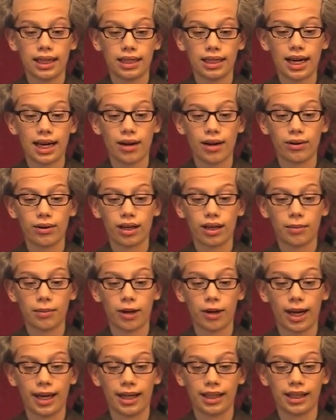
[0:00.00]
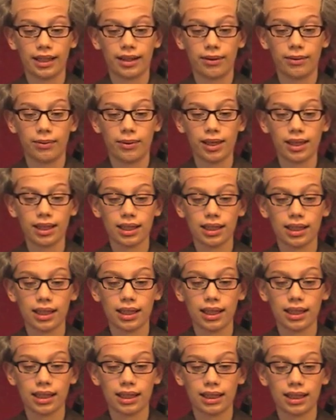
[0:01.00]
Now, comrades, what
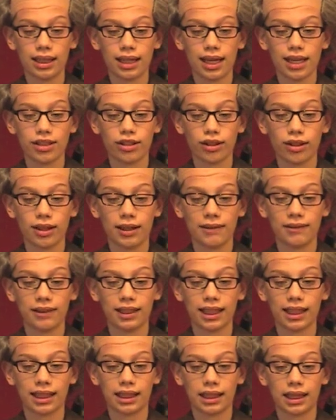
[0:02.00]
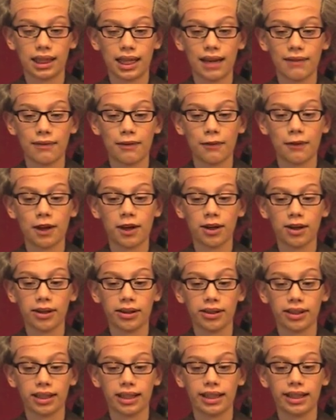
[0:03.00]
is the nature of this life of
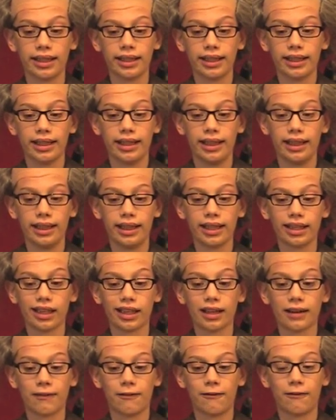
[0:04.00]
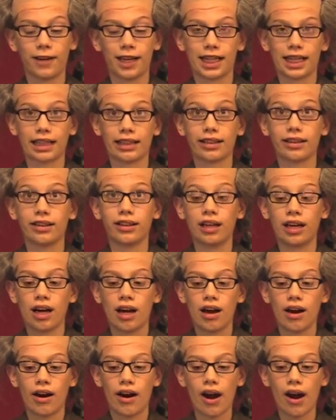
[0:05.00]
ours? Let us face it.
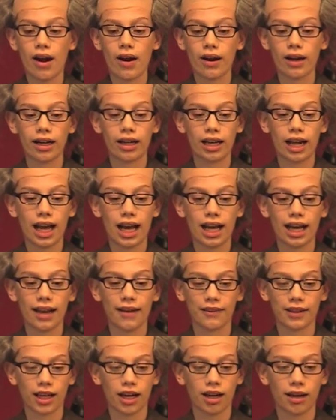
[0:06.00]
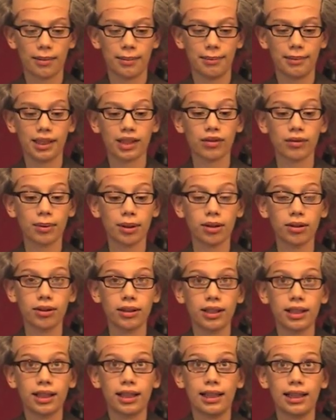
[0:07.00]
Our lives are
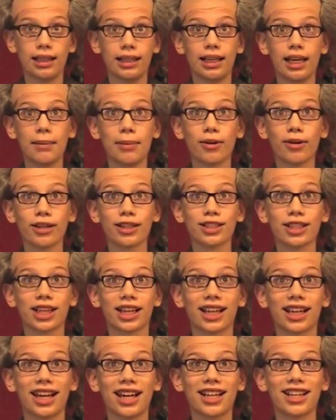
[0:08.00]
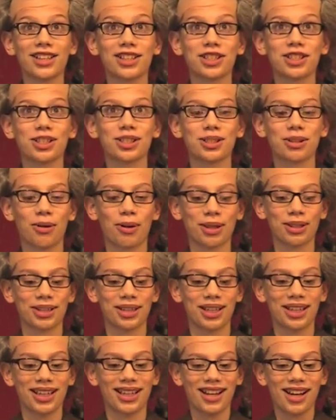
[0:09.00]
miserable, laborious, and short.